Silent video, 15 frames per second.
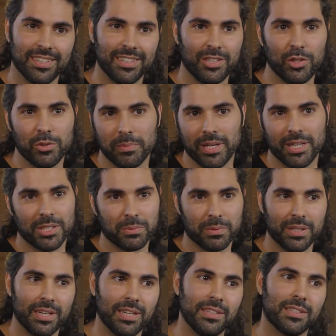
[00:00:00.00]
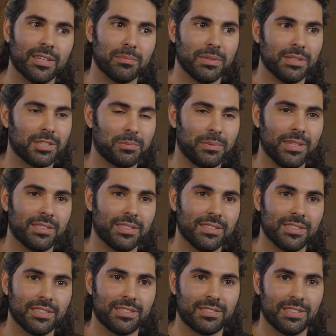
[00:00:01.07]
you may as well end up in the space
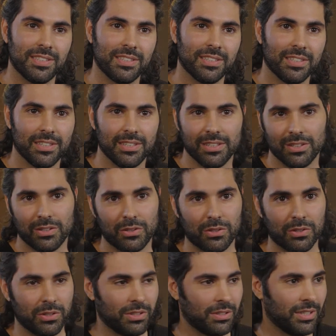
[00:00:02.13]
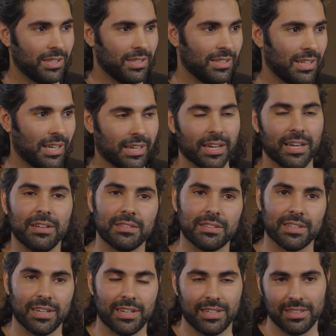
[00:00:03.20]
industry or in
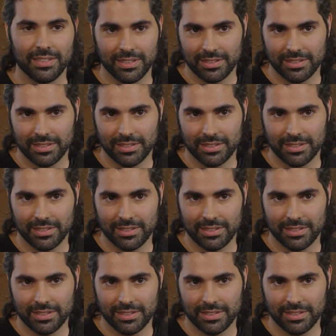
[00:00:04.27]
healthcare.